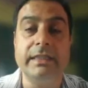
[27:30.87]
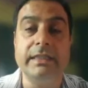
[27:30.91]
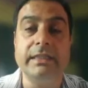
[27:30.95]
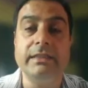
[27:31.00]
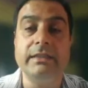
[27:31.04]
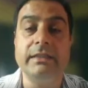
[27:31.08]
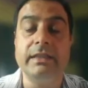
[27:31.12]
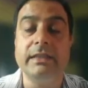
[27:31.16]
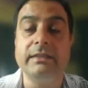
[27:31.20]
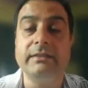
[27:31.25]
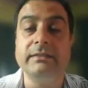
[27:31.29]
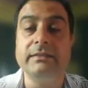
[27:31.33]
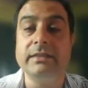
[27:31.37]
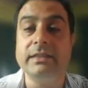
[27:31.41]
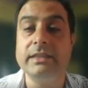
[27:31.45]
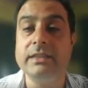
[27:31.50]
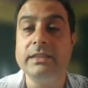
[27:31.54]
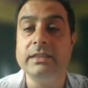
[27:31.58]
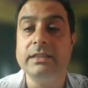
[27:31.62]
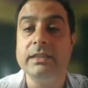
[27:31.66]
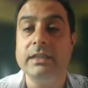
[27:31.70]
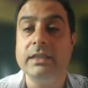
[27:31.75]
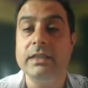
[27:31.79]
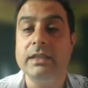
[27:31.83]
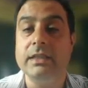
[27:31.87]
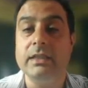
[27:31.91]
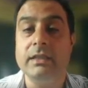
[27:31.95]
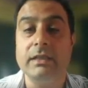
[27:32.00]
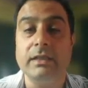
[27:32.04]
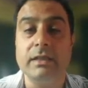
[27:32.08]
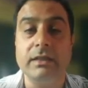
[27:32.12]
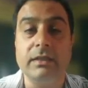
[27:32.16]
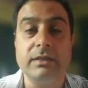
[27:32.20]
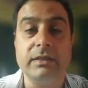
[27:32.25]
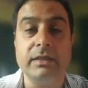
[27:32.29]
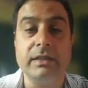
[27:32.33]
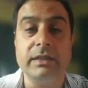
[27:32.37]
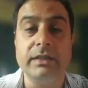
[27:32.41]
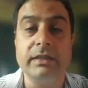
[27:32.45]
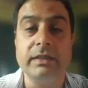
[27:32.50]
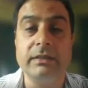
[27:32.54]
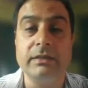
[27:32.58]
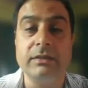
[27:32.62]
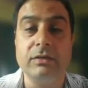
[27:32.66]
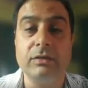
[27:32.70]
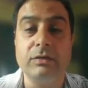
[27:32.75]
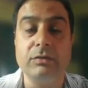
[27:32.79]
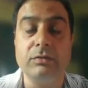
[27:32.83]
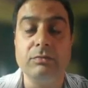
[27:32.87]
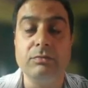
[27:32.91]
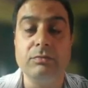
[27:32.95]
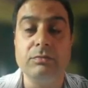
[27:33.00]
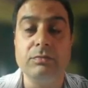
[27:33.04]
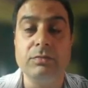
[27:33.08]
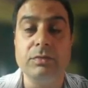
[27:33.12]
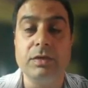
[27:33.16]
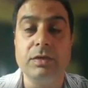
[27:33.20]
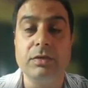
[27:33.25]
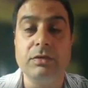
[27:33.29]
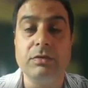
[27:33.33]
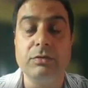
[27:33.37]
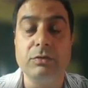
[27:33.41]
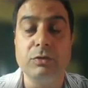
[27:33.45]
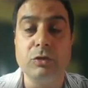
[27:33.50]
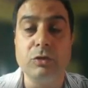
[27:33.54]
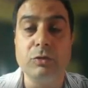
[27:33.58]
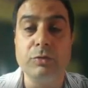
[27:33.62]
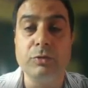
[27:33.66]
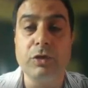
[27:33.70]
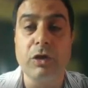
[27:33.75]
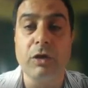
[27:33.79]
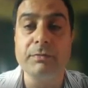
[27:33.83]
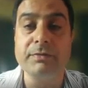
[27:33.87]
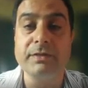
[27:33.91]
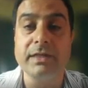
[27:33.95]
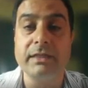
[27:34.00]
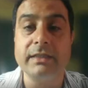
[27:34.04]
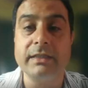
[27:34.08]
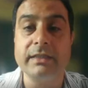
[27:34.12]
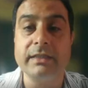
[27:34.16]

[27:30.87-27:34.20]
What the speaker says: You can see rooftops and